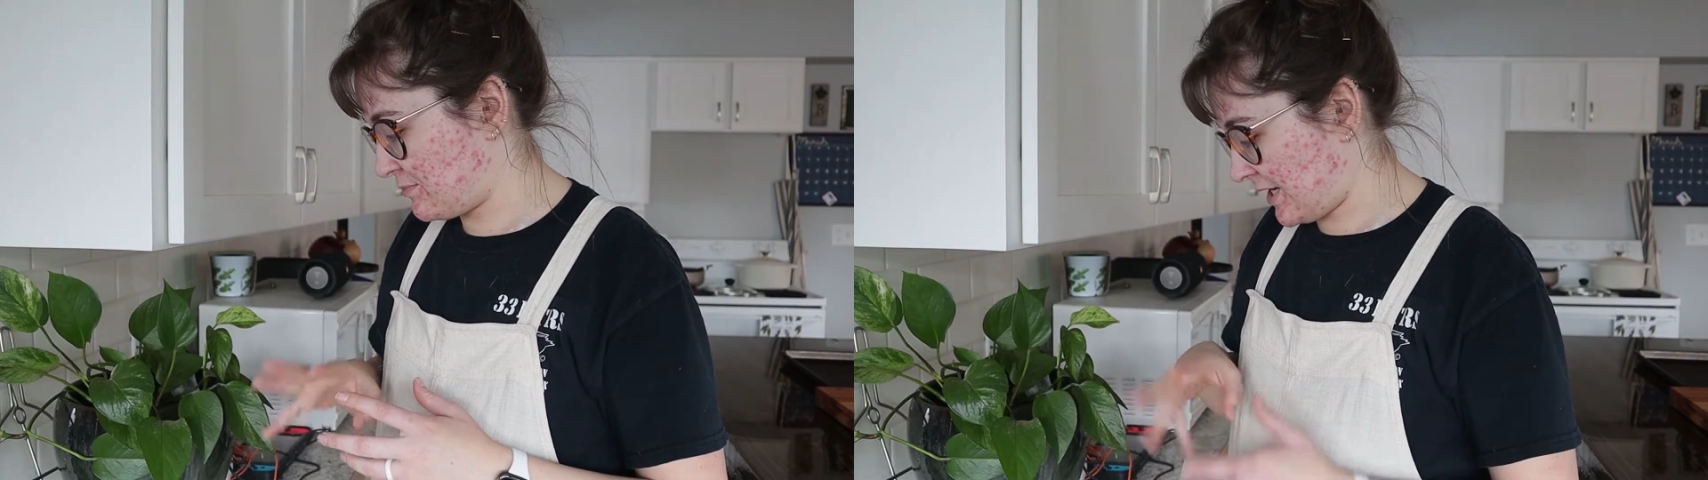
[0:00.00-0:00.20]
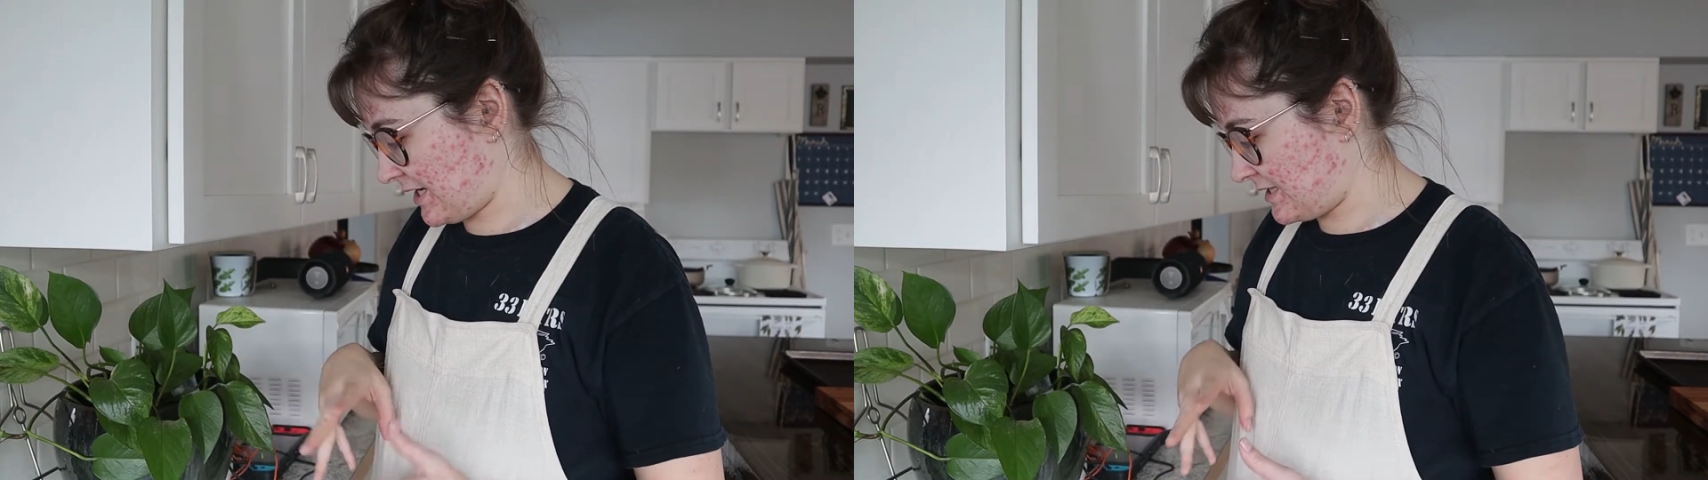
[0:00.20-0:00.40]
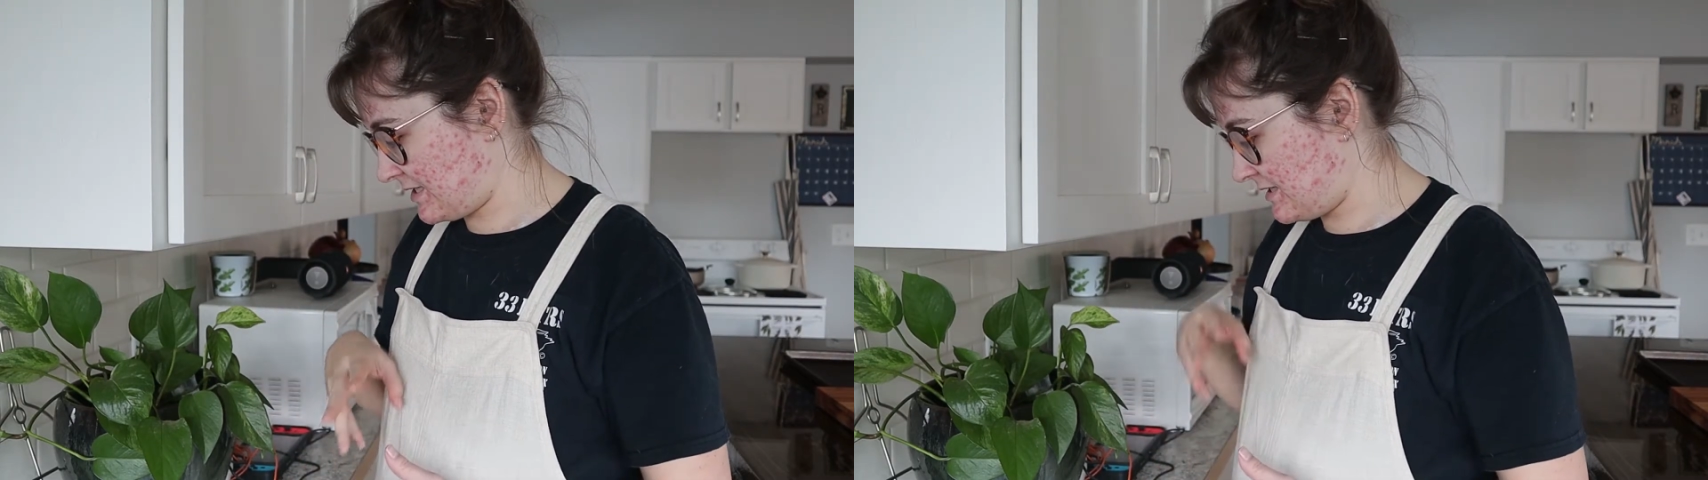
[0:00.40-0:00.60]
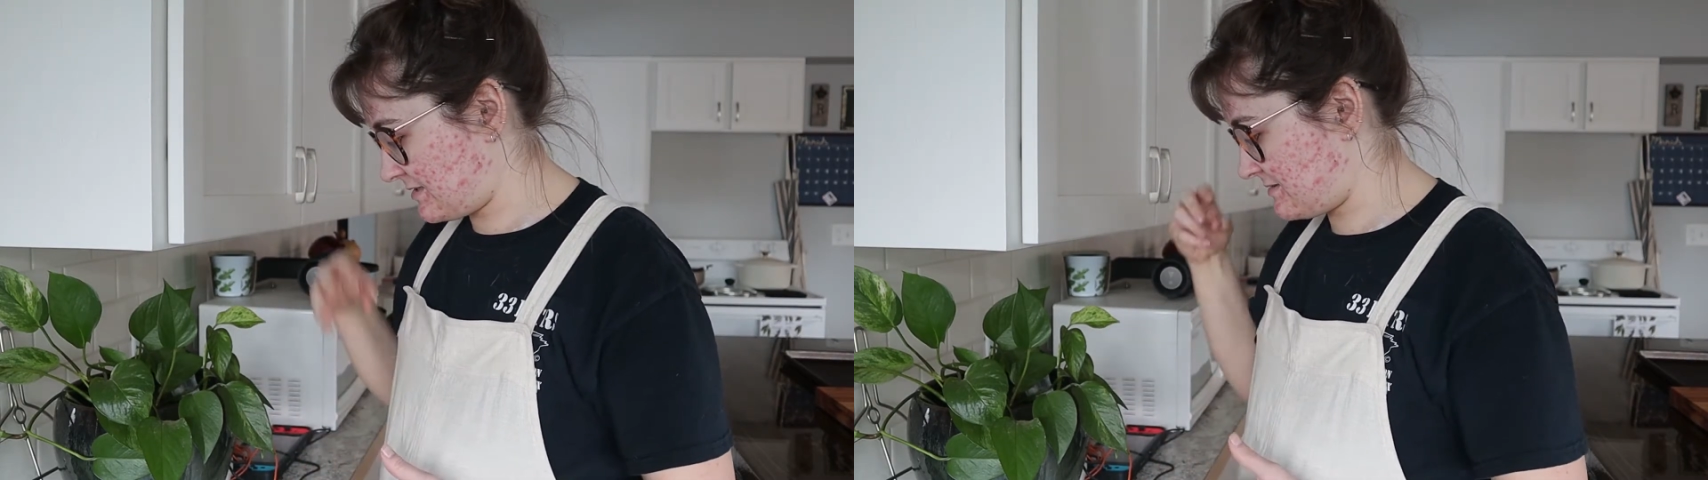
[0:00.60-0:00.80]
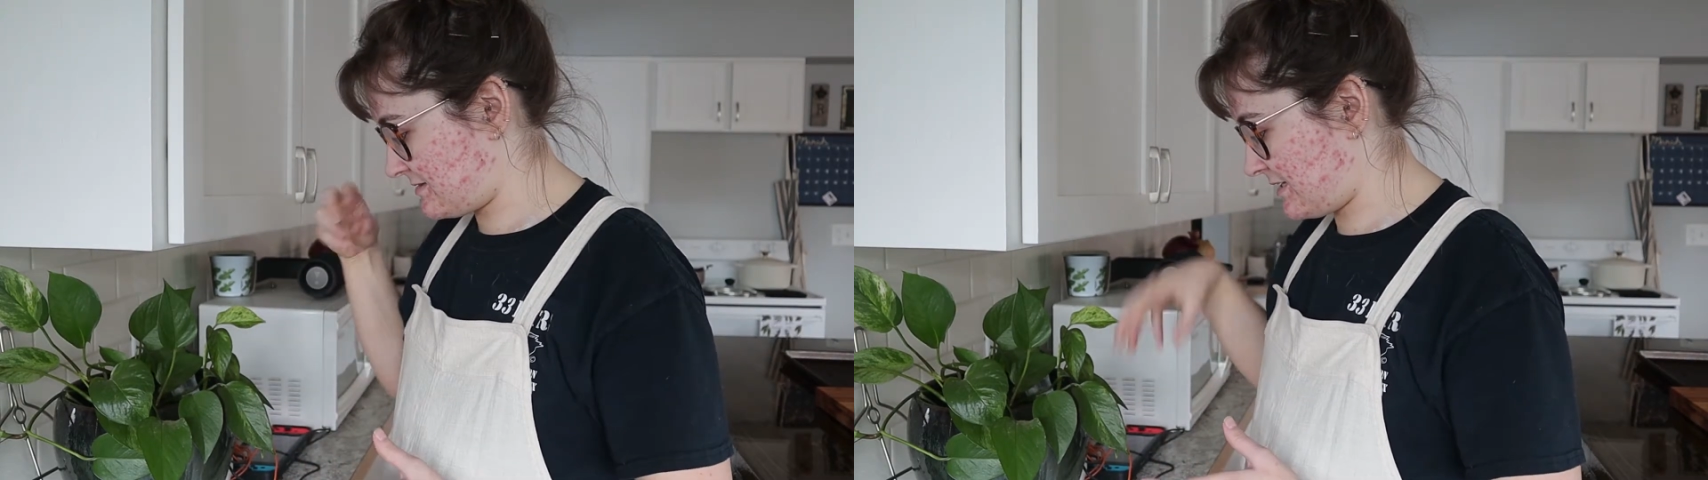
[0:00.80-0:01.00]
but he
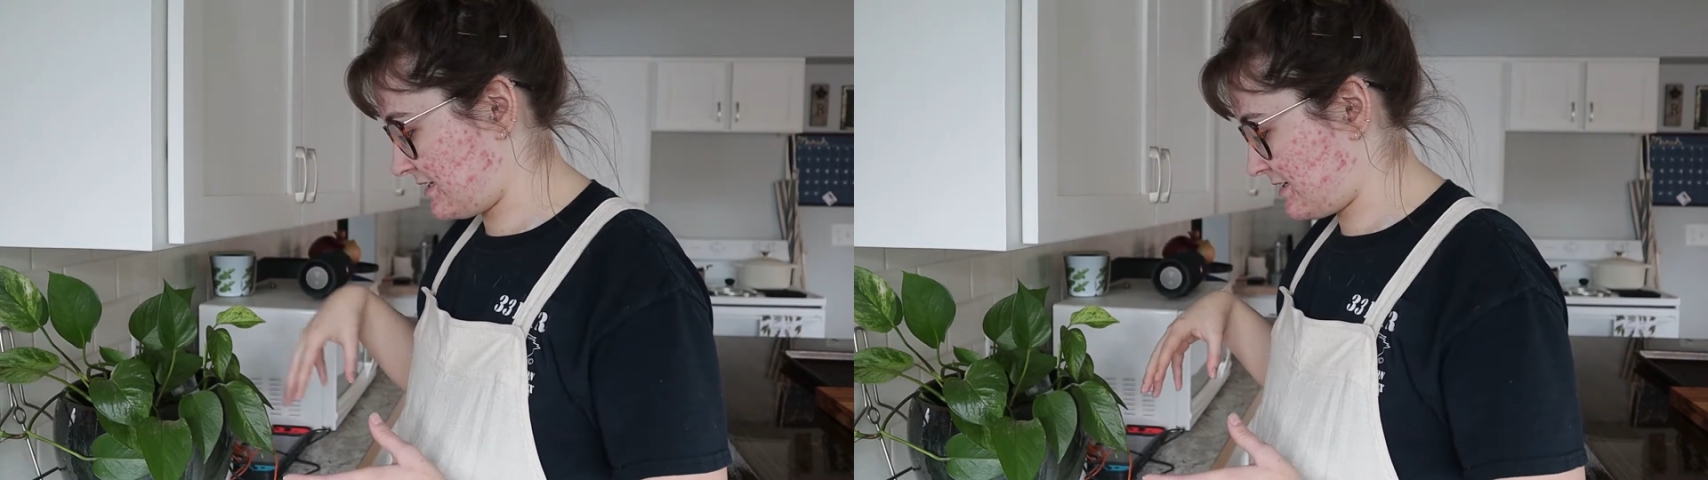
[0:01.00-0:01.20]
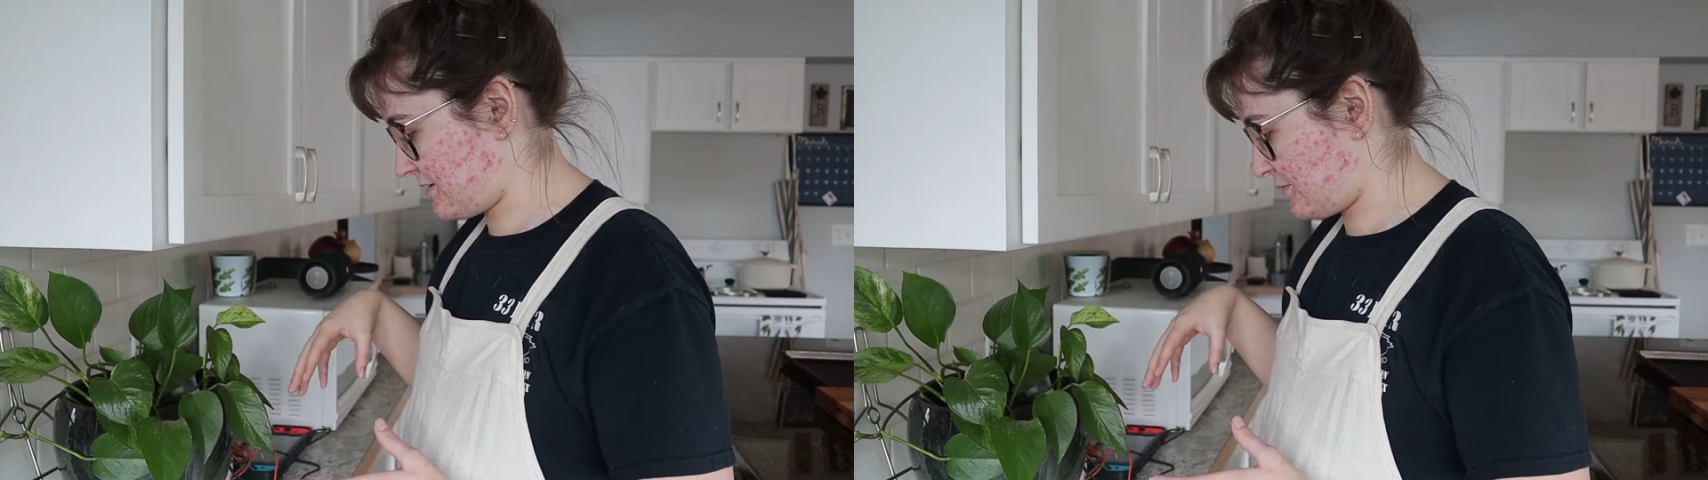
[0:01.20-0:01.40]
is sitting in a